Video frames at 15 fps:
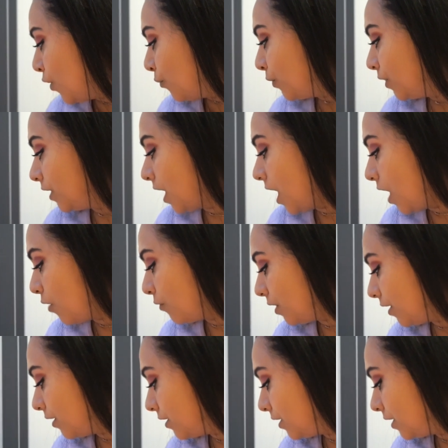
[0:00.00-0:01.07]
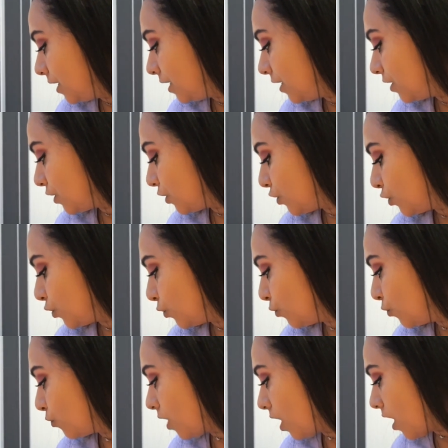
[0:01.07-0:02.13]
we now need
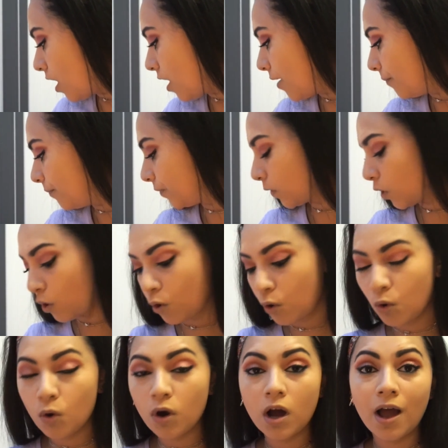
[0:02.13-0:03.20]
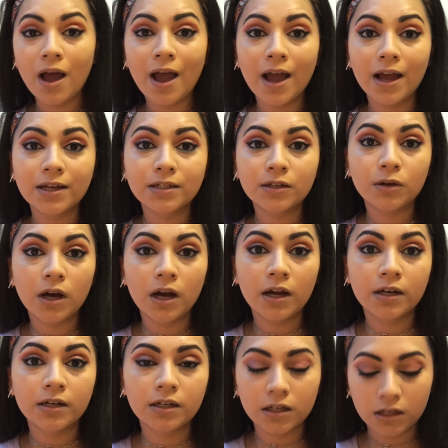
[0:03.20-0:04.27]
to go ahead
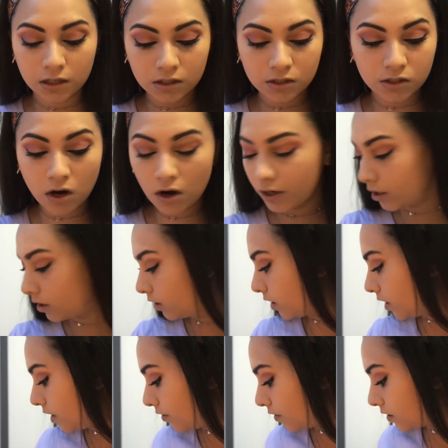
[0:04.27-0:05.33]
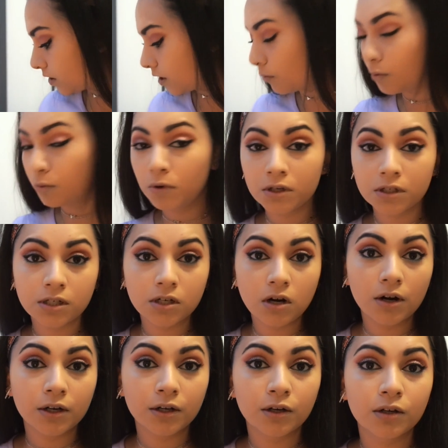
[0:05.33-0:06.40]
and darken the areas that we wanted to
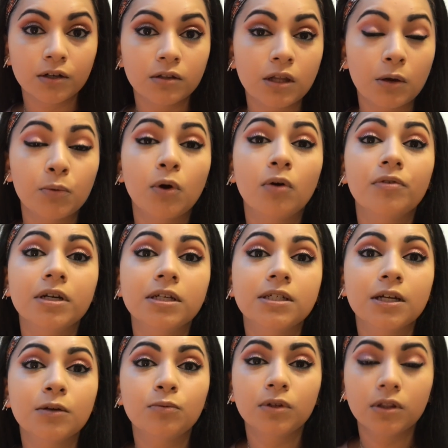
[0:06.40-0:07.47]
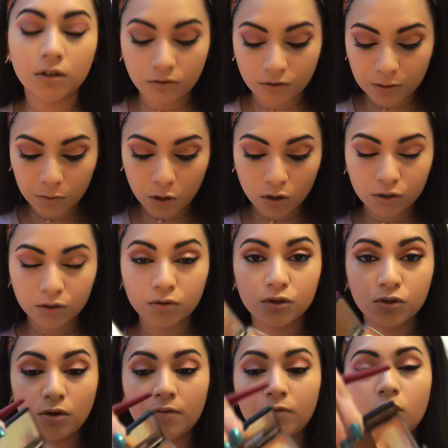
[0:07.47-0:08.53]
darken, that we already did with the cream contour.
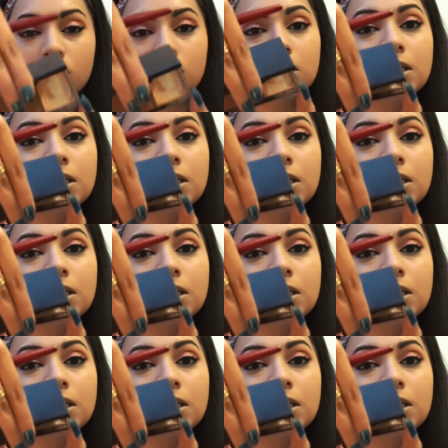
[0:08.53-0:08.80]
So I've got